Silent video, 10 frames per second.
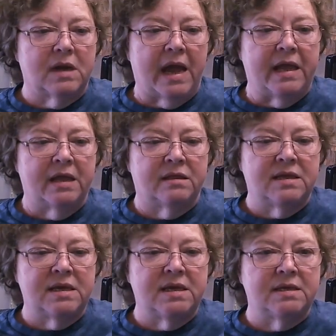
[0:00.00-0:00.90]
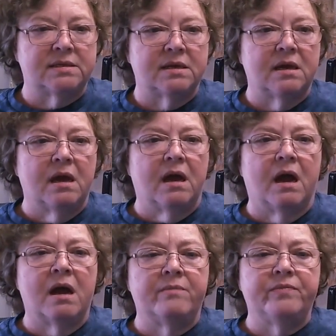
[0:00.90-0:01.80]
I get these.
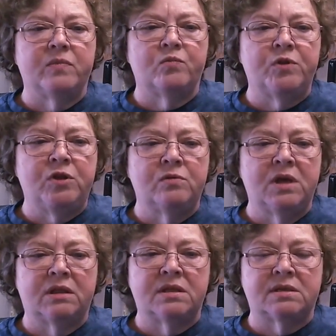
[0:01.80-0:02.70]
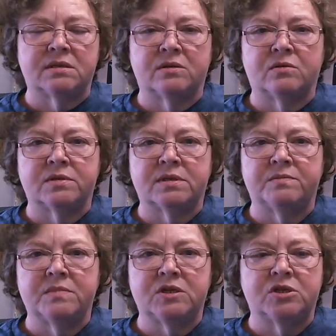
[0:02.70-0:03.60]
When you get this little
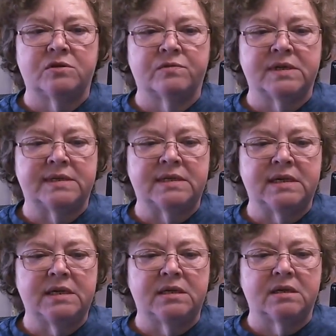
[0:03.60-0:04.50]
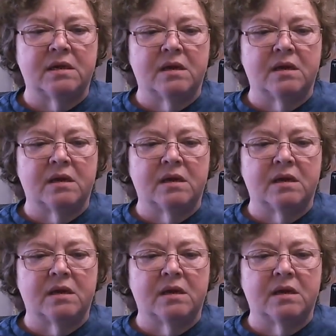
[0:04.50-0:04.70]
submission receipt,